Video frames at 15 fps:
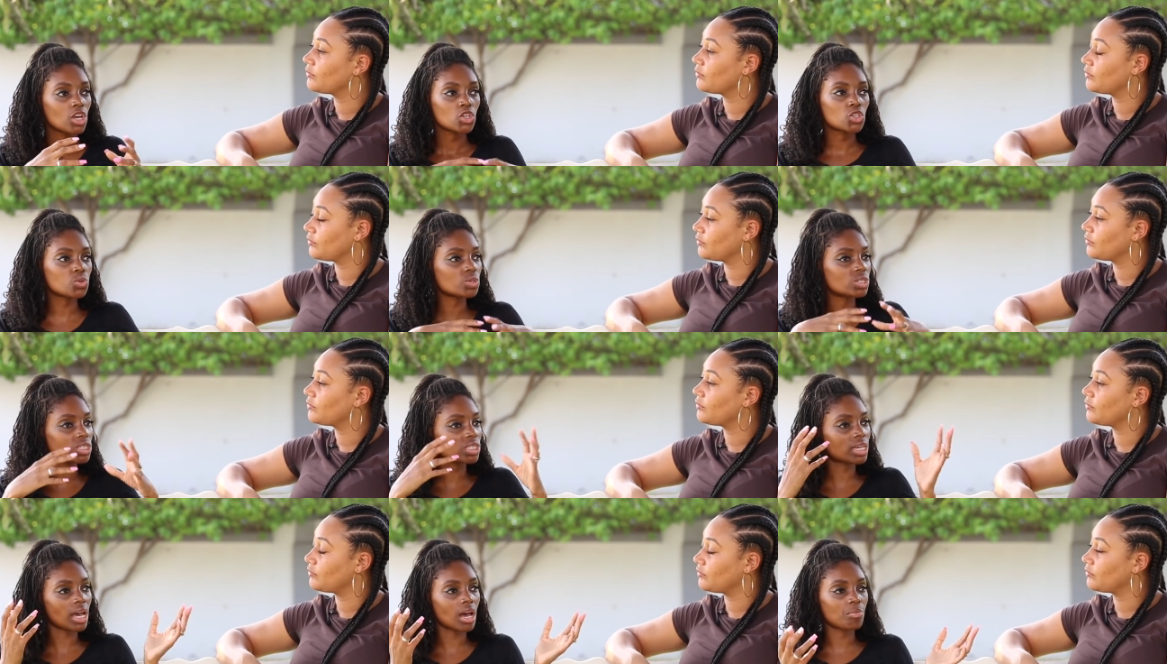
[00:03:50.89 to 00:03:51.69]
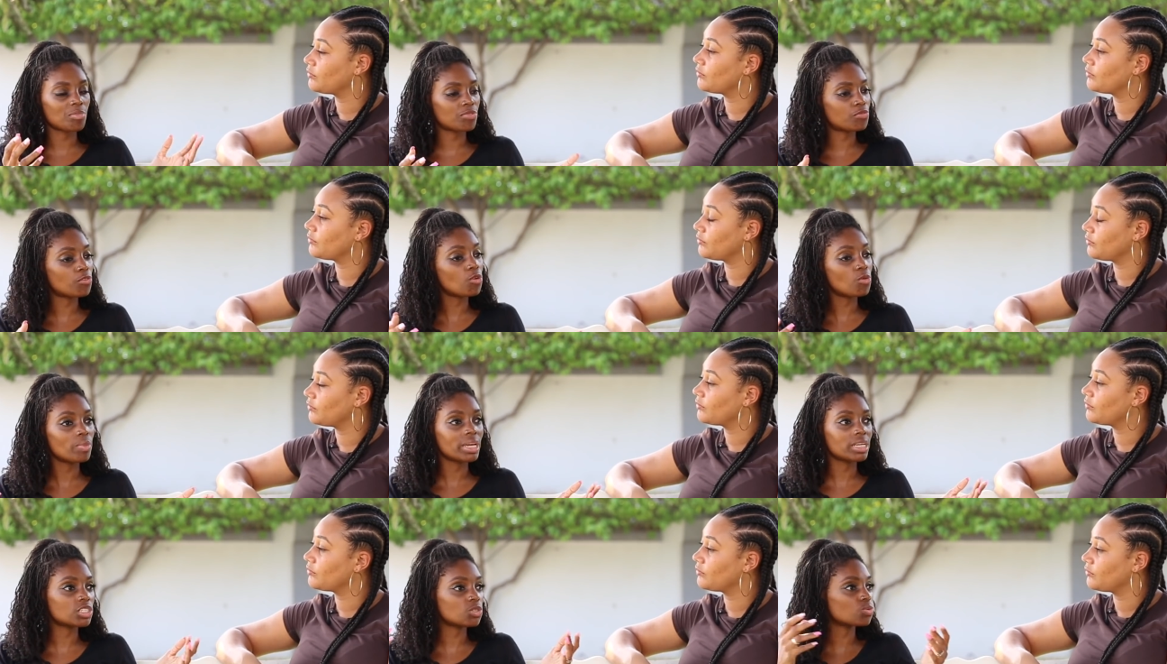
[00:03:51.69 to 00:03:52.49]
Speaker 1: She would just get up before
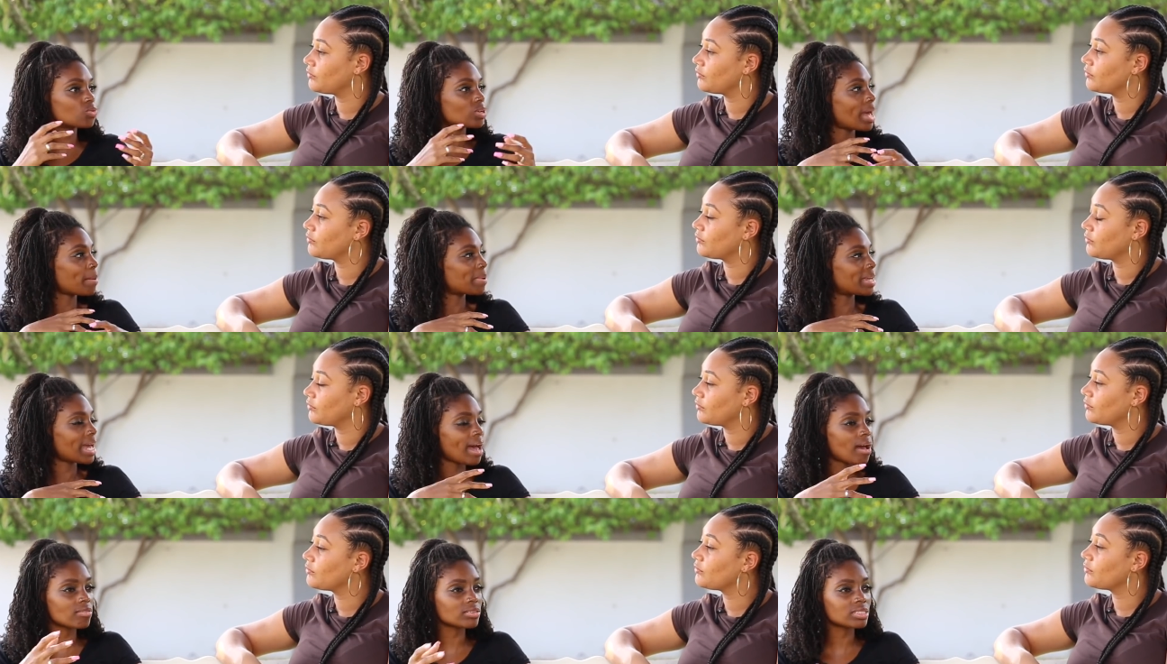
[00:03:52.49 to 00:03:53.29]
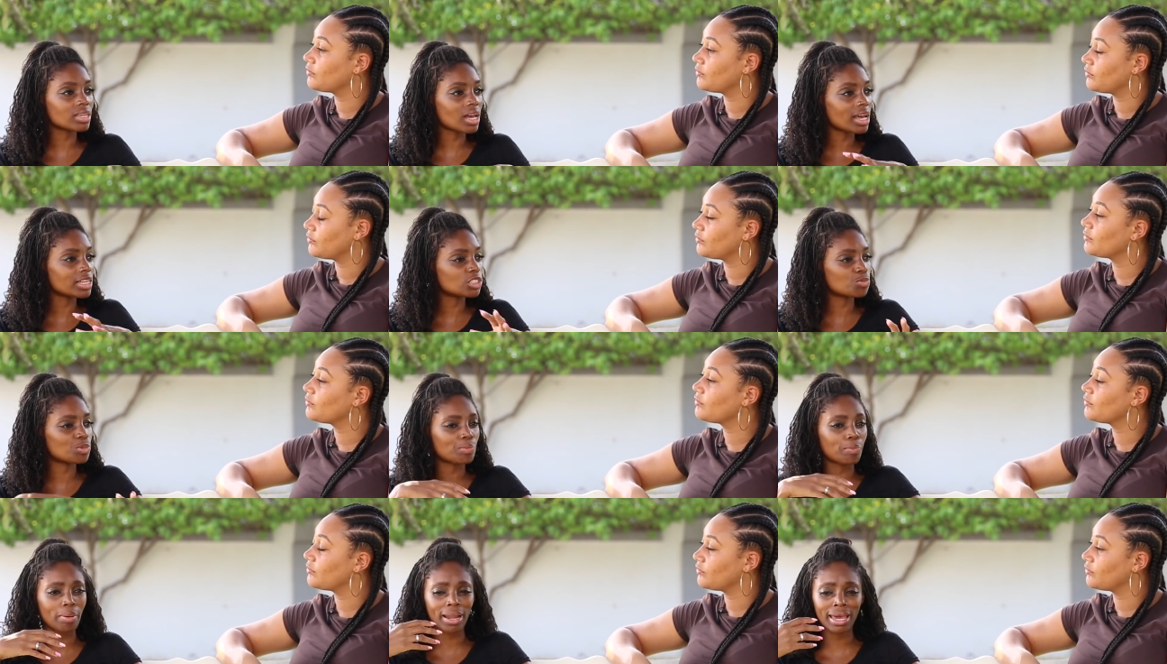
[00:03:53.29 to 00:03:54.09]
me. She would be outside. She'd
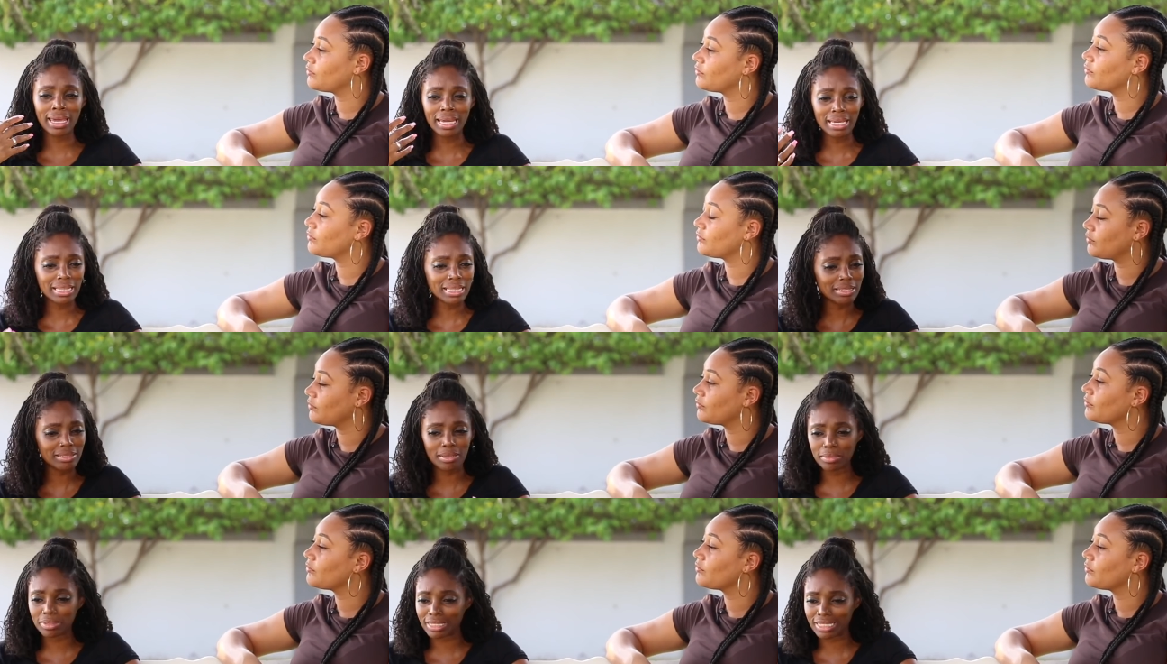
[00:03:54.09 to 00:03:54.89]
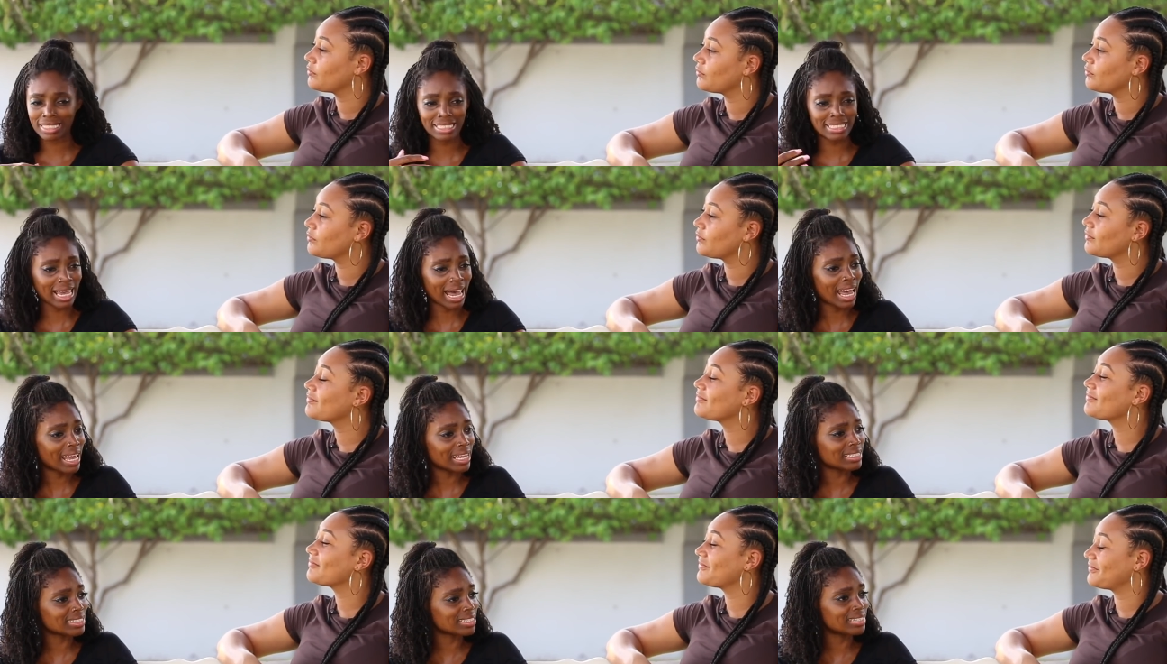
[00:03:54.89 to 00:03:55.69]
be playing in the, the, the
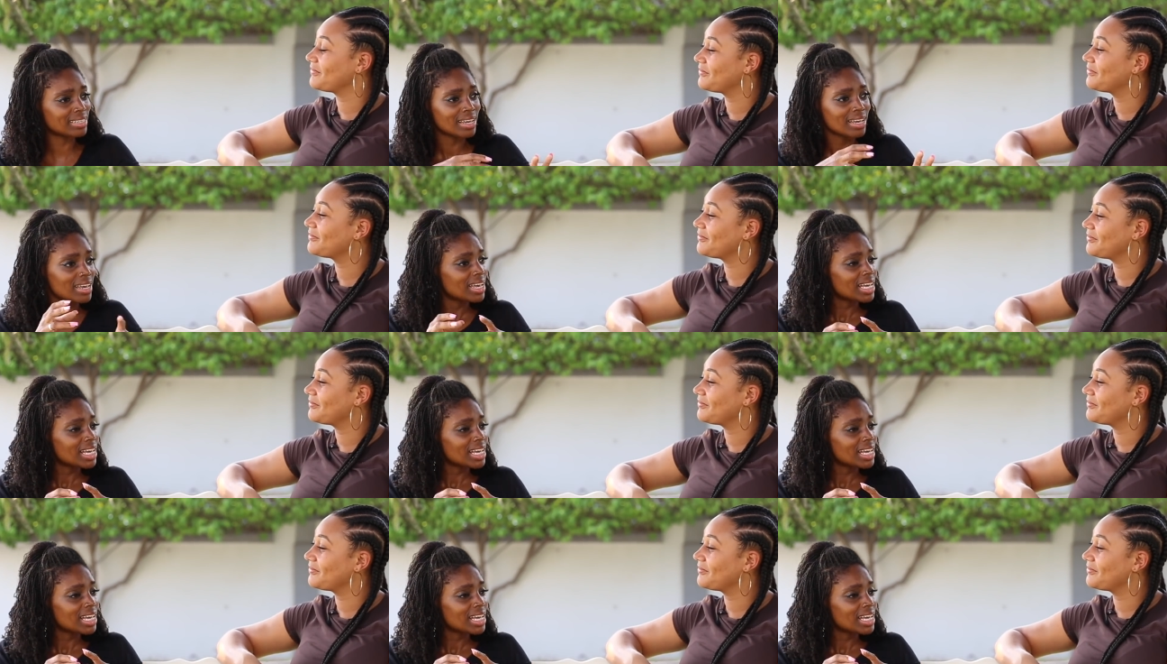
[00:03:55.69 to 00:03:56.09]
sand. And mm.